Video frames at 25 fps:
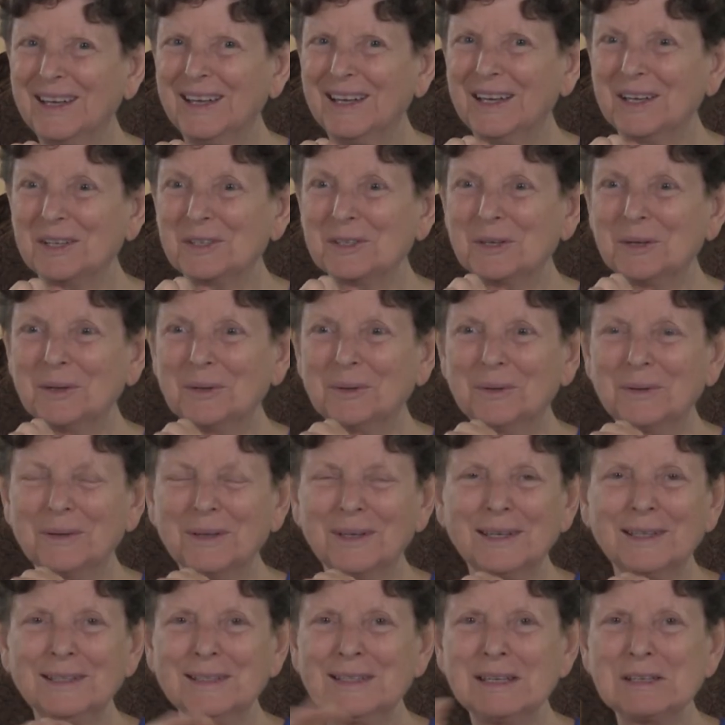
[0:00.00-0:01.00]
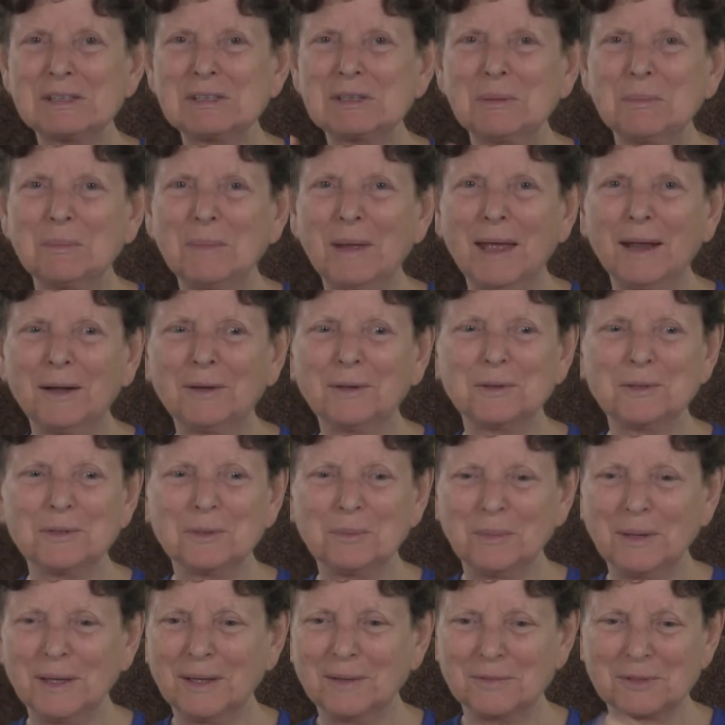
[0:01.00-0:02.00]
So it doesn't matter to
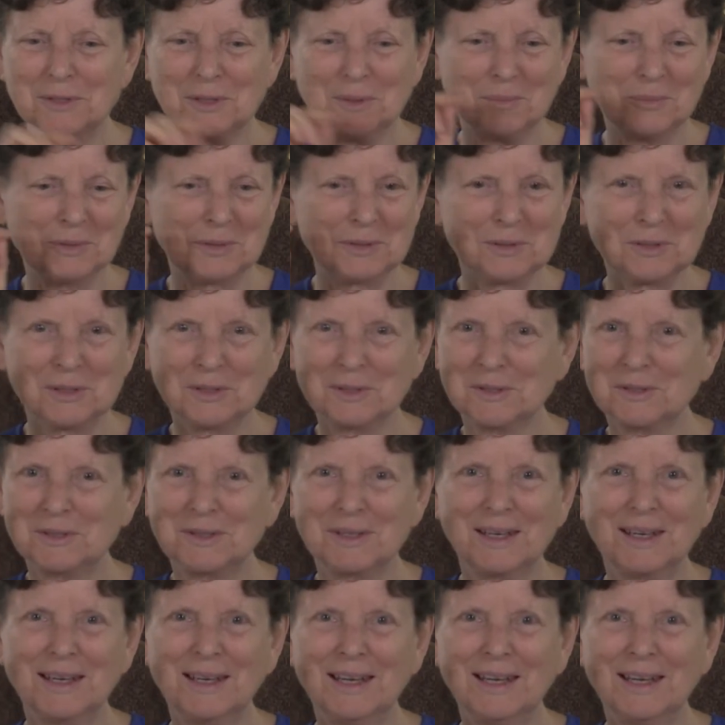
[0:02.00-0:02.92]
me if someone just